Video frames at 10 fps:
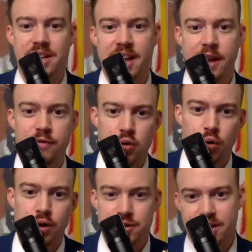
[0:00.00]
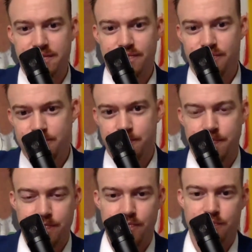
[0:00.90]
the king of torts, and
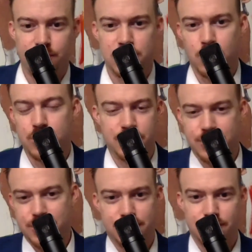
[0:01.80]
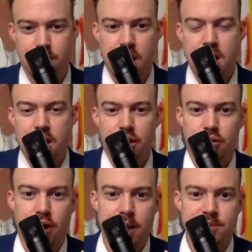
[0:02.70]
torts are just
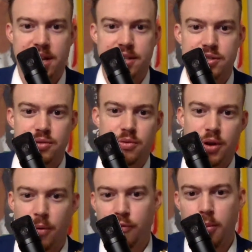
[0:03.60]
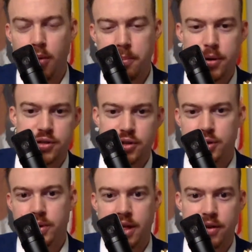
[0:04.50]
crimes against, from one person
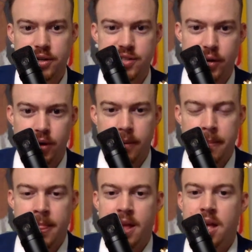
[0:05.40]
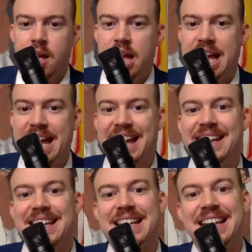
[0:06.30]
to another, etc.
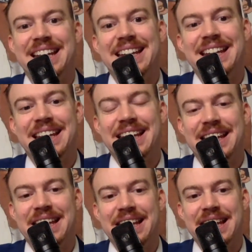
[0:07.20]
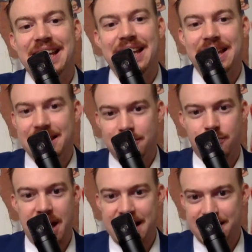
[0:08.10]
And he
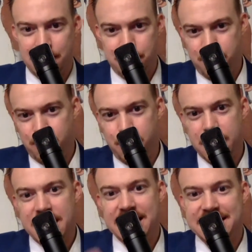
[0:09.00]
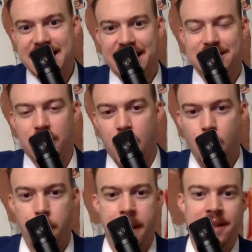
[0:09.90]
got the big
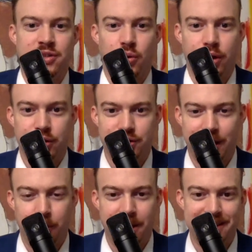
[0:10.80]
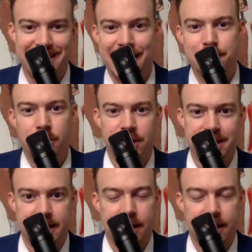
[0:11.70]
Texaco Pennzoil settlement, $10 billion,